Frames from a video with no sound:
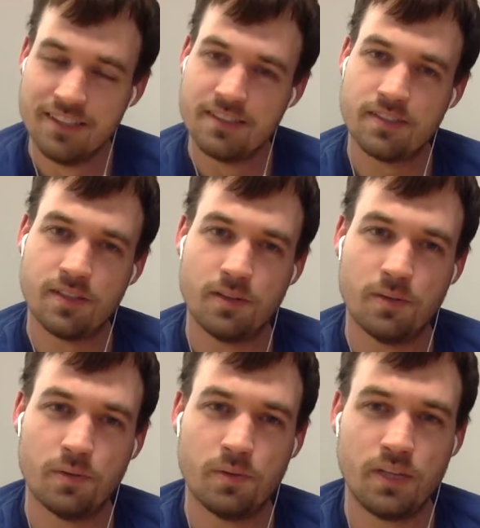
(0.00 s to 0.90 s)

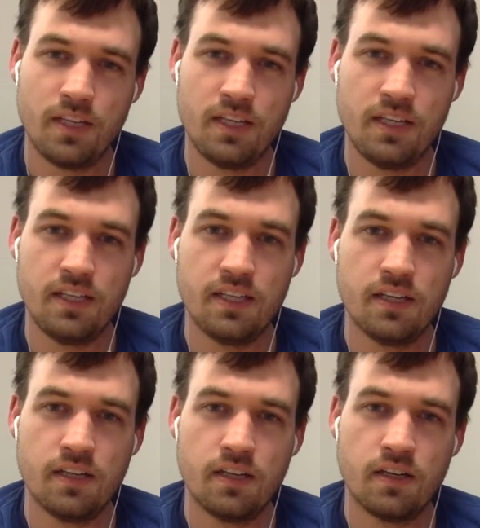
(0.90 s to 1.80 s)
so he
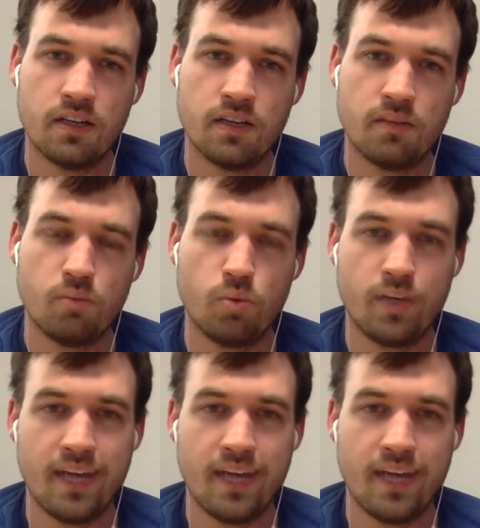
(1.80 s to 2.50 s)
would